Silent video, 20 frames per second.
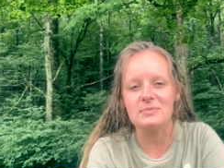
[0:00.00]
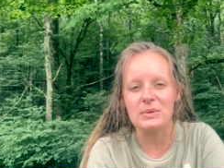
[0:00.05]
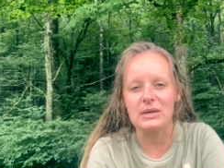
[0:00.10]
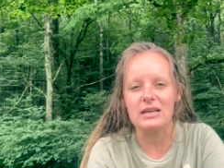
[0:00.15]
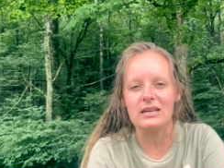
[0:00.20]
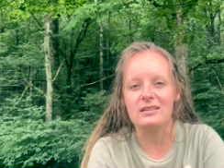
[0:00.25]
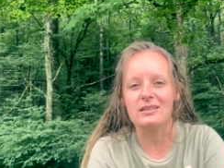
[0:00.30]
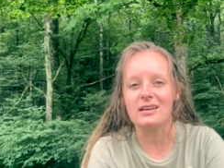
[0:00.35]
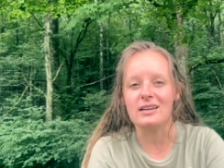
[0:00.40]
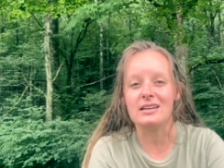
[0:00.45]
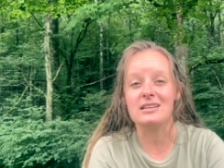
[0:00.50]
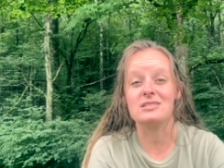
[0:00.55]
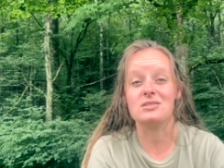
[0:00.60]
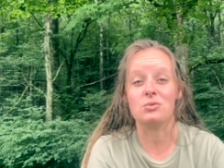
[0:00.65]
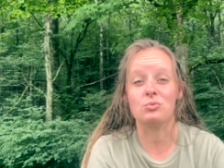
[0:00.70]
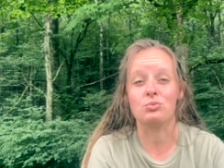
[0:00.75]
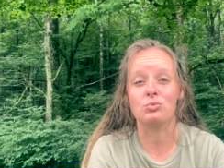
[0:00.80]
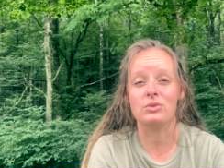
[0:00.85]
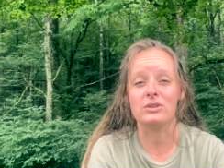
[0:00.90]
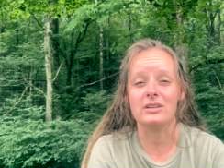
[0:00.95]
being that is
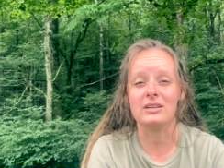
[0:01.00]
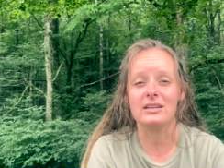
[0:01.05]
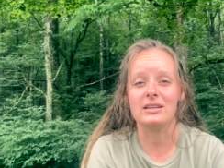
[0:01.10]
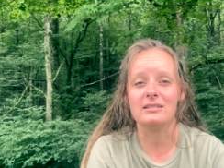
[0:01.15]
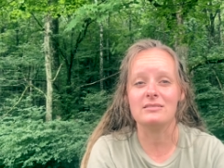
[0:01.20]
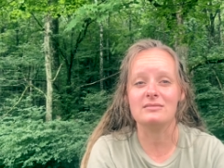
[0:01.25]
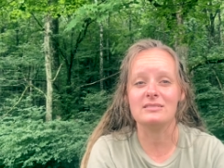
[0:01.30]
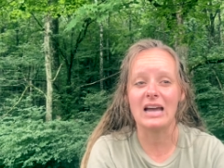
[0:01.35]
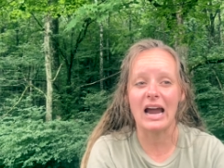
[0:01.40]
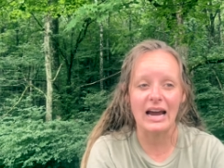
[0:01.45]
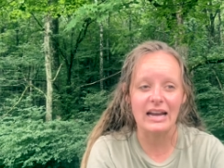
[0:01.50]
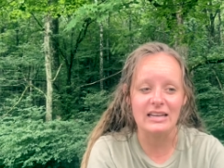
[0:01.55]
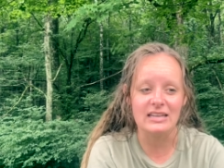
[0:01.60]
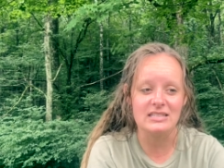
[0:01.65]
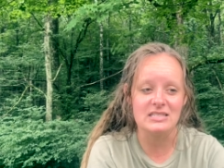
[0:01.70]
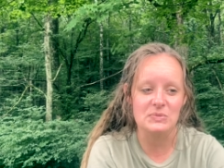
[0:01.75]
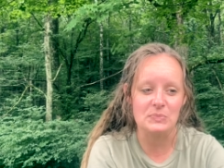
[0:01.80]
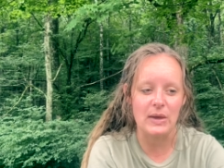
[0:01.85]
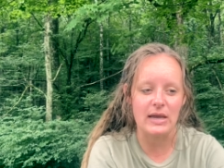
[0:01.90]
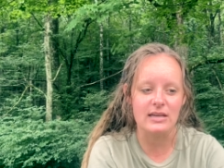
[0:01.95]
a really tiny
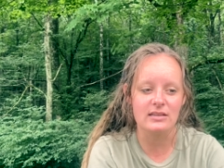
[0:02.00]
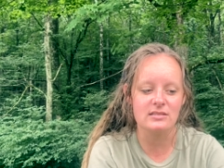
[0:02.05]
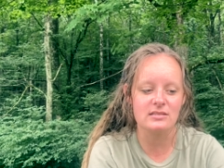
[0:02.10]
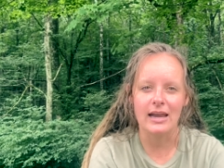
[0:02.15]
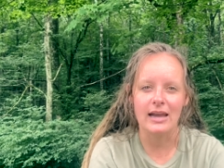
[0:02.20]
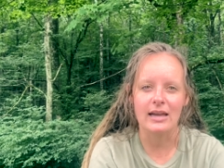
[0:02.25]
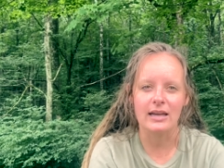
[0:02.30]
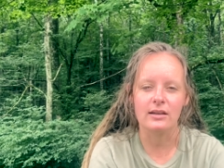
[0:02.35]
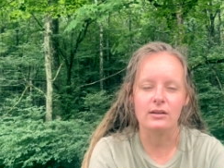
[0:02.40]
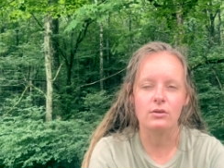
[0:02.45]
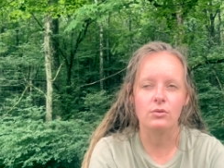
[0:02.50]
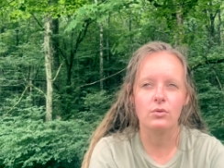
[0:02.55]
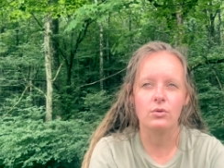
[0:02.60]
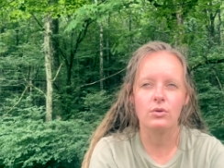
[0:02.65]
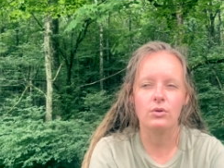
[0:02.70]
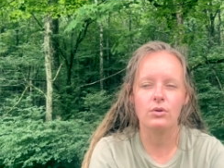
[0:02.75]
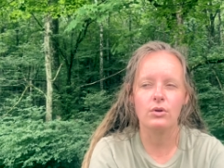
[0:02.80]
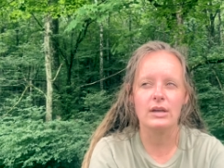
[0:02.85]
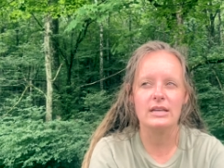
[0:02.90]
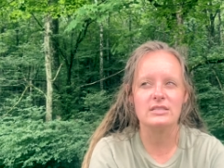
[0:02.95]
space and
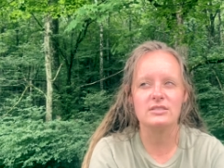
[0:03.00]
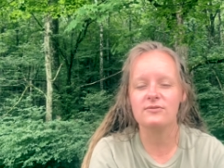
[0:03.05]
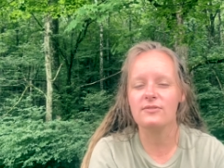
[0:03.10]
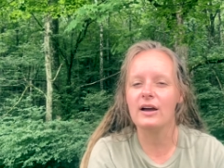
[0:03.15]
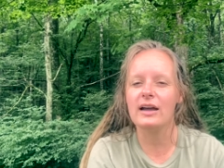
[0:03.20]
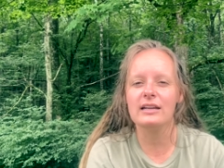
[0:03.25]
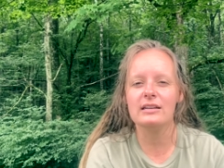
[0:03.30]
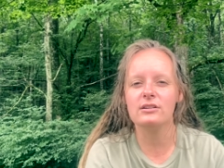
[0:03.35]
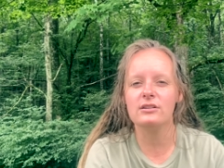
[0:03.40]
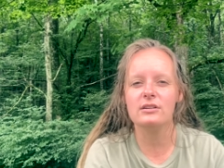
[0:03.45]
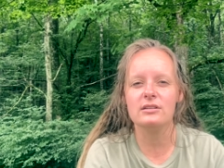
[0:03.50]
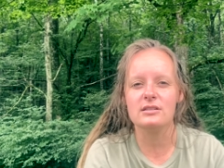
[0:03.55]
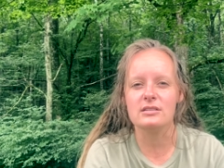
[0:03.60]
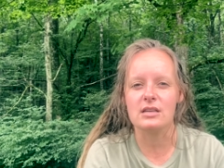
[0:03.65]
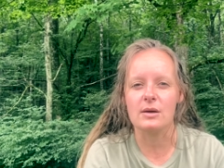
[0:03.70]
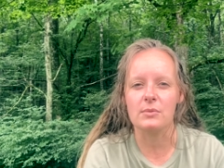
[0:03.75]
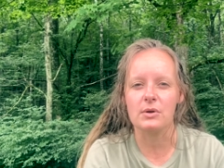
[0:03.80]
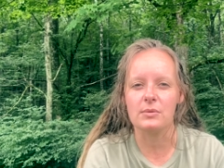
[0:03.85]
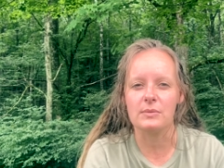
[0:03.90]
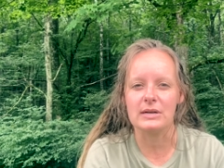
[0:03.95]
it's fine during the
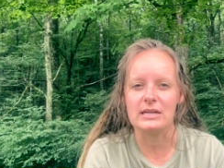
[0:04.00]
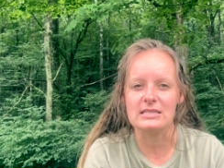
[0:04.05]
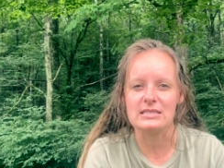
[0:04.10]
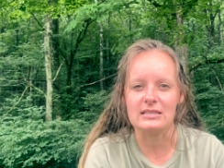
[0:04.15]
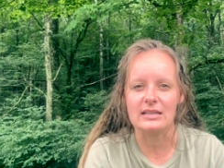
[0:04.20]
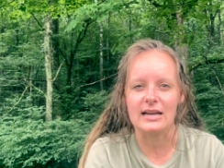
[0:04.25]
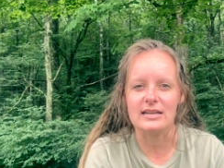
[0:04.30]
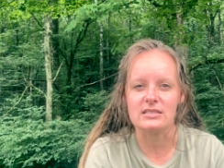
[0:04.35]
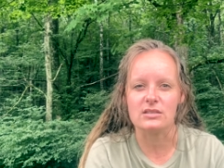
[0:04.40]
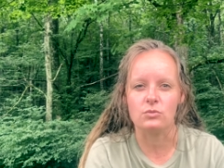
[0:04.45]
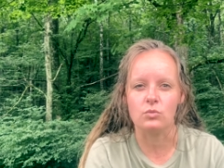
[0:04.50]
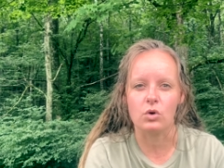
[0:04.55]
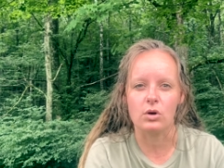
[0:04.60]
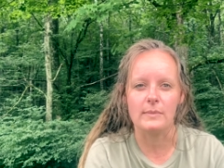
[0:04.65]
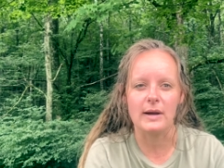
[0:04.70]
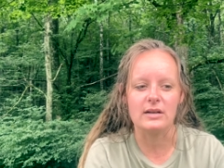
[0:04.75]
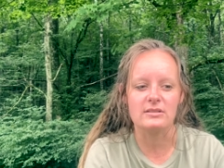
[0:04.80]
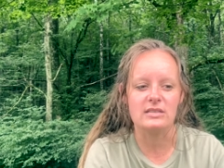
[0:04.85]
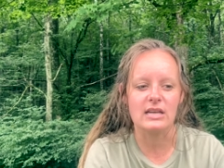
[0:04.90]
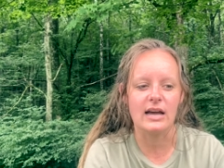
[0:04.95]
summer when it's nice and
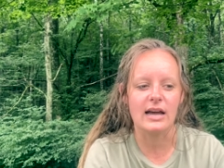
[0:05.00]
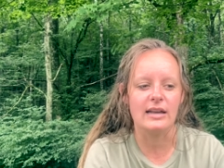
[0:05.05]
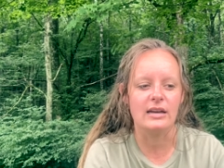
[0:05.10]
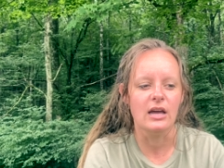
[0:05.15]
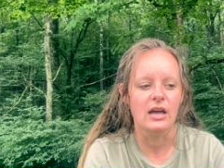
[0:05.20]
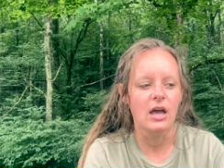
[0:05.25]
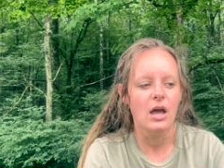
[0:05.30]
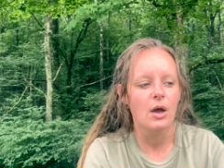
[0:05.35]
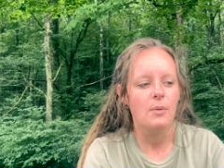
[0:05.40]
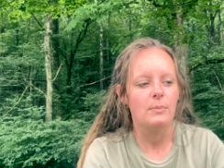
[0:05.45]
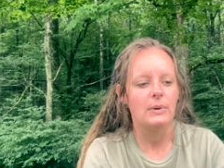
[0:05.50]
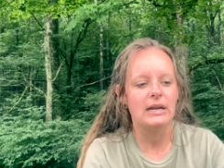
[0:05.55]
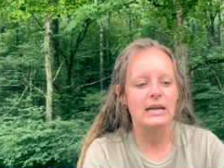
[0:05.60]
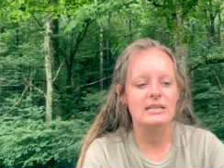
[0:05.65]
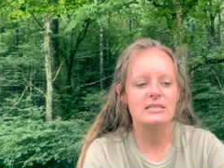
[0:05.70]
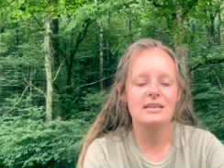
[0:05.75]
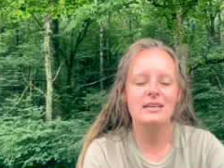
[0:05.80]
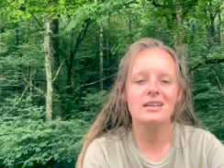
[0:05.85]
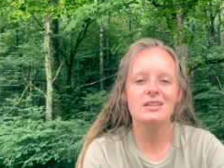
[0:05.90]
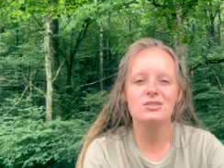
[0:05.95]
warm outside, but
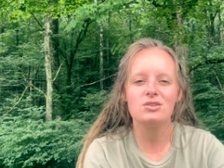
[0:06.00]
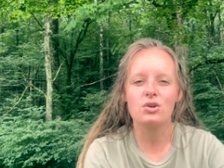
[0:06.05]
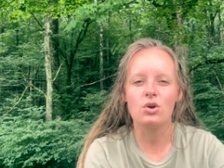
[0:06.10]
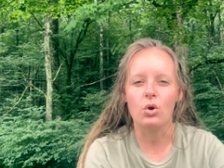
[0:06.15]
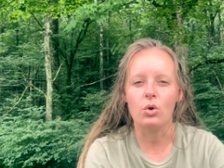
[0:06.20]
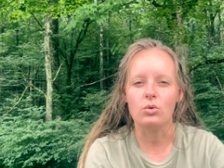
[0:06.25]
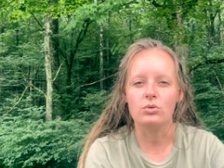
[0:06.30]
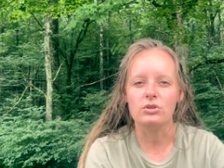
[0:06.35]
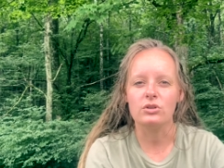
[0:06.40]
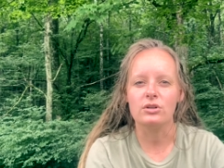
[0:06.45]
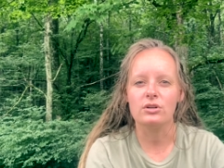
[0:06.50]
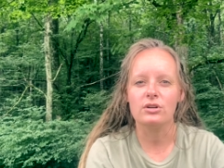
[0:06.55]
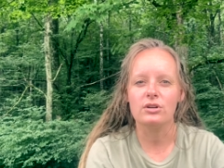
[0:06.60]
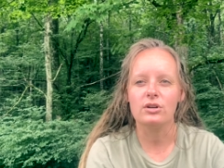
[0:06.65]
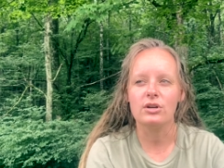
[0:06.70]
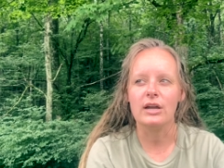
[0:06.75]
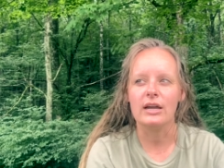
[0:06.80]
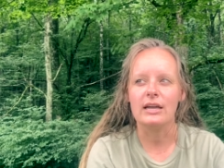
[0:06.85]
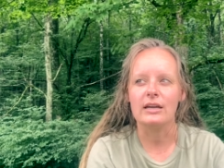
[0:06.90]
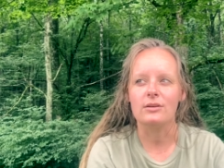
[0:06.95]
as it gets
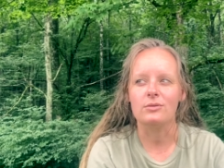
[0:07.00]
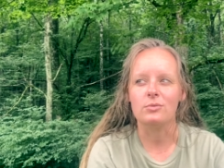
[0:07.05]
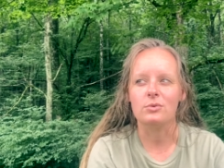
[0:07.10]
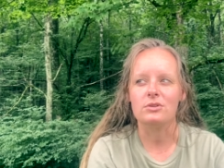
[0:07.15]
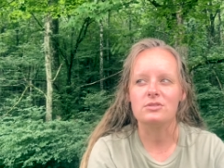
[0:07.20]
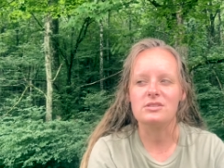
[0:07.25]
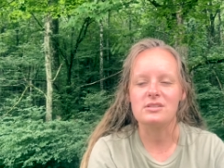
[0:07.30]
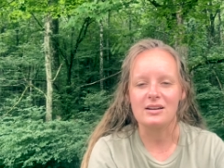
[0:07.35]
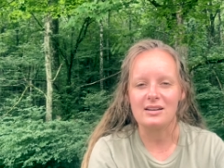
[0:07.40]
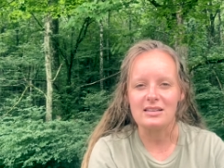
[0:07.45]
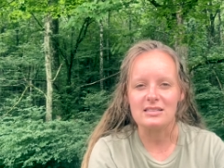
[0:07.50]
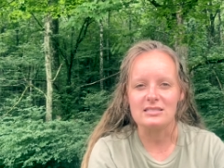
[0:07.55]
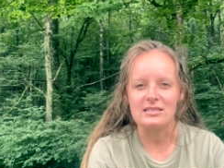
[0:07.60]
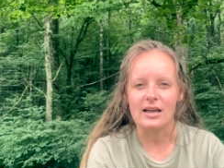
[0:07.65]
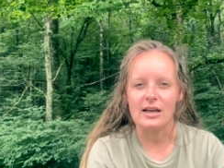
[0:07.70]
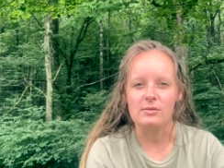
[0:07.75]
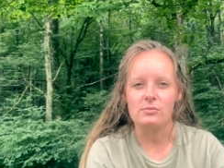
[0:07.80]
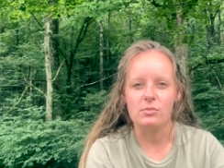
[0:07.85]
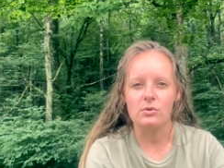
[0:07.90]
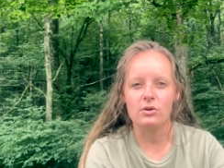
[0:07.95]
colder and we're stuck
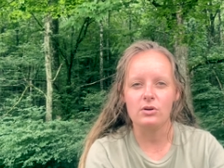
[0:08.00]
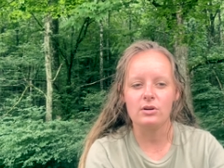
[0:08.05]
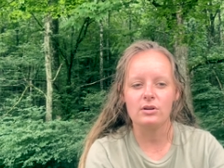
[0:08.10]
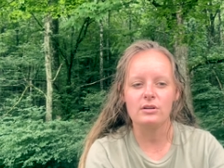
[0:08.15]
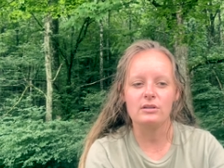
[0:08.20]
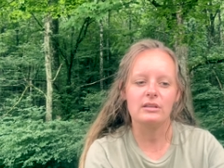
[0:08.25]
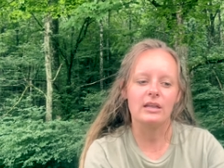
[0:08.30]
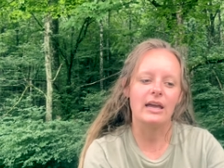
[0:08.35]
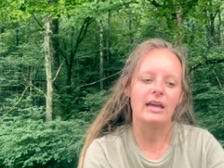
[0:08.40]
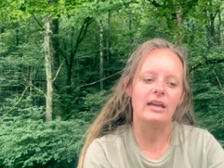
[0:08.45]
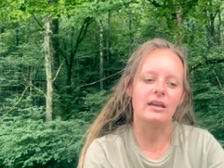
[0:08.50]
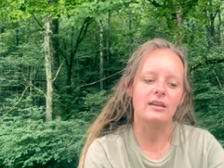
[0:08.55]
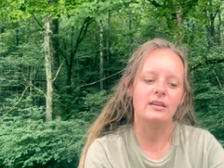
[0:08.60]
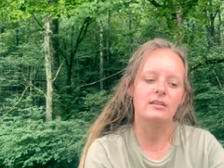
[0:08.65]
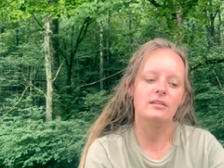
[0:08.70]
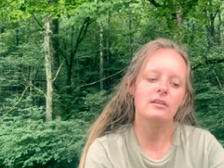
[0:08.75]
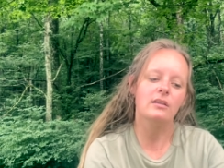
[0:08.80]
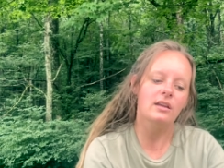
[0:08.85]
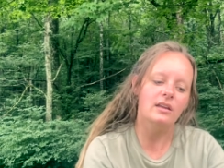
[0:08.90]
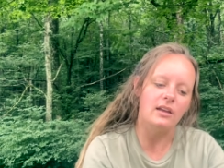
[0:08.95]
inside more, like,
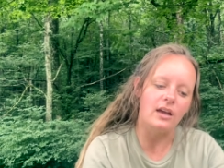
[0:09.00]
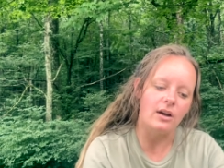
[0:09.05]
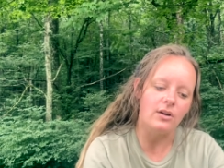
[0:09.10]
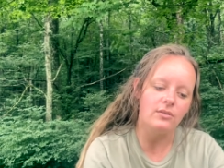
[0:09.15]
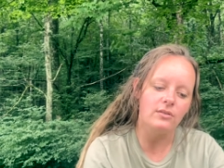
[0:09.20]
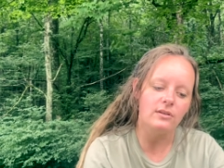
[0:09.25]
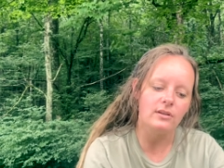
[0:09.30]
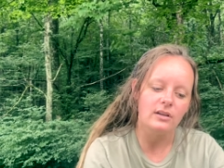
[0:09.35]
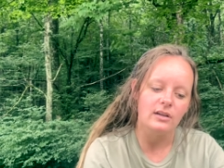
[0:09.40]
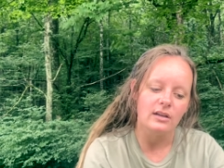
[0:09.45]
you know,